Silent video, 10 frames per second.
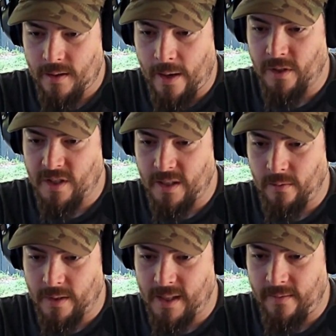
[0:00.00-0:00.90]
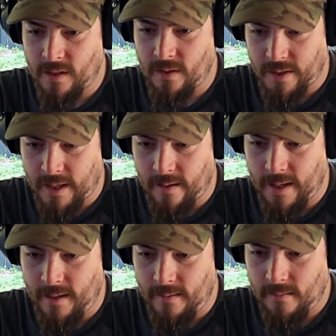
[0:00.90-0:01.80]
that were still receiving social
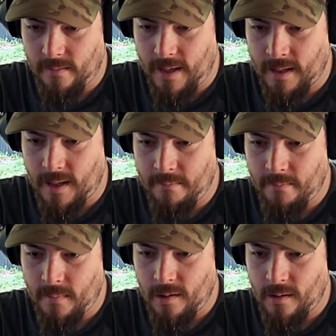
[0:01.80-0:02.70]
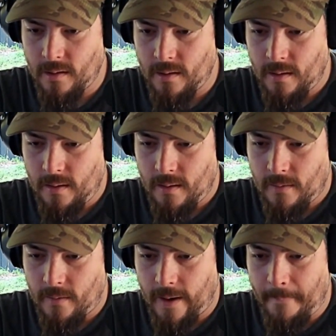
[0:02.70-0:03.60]
security income,
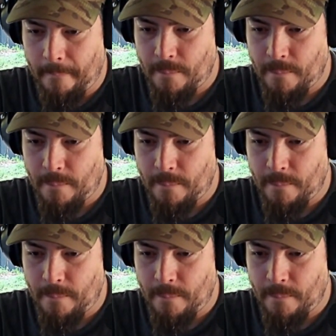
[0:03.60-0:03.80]
right?